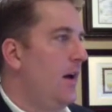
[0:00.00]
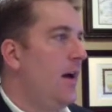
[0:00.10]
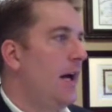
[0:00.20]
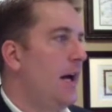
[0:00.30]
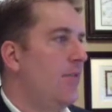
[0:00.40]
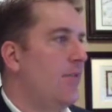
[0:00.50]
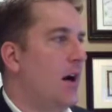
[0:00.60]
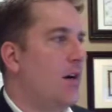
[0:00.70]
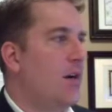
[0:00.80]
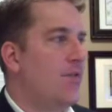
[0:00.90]
and for
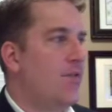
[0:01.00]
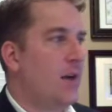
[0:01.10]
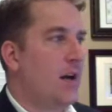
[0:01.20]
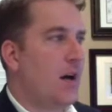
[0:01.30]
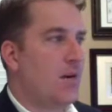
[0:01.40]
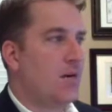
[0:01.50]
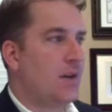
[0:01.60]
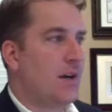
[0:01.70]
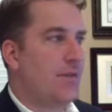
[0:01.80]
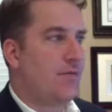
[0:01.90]
$140, you
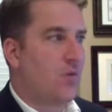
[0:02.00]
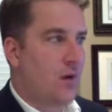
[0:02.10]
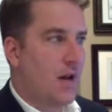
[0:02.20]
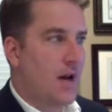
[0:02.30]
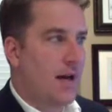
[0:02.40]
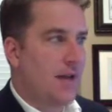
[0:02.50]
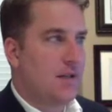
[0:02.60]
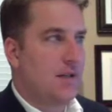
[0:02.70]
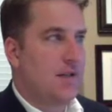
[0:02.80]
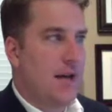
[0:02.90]
get 4 lines,
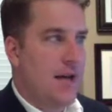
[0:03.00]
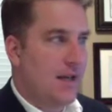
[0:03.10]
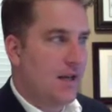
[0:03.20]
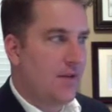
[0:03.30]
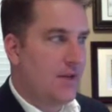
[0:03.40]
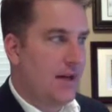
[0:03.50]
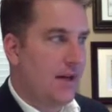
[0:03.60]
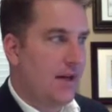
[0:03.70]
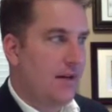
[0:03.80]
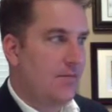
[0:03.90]
10 gig of data